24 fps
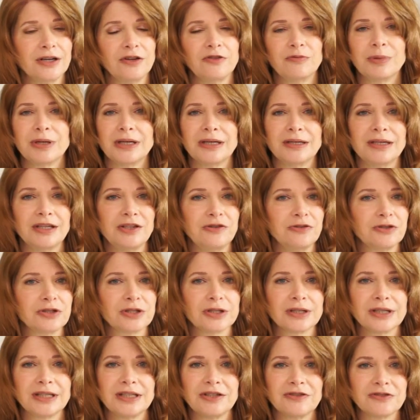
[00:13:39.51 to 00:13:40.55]
you've been
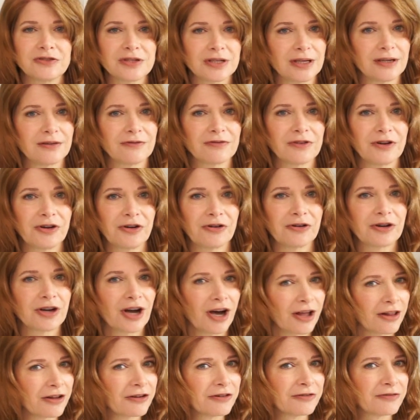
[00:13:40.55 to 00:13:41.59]
usually using it for your
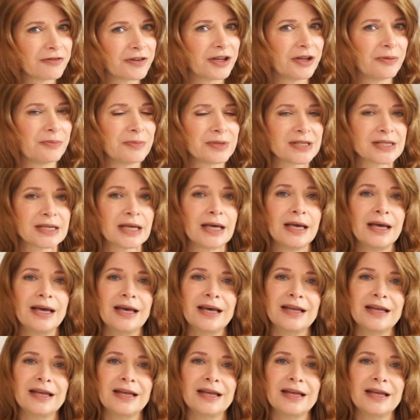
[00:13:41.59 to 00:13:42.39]
color films,